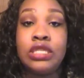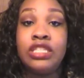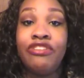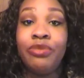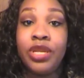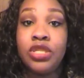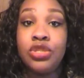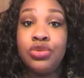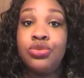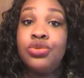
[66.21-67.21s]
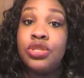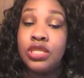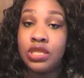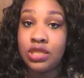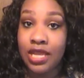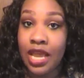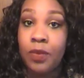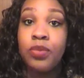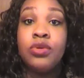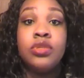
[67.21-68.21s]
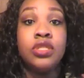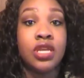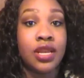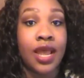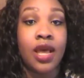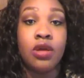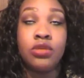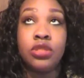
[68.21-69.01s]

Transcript: since I've been in school since April to now,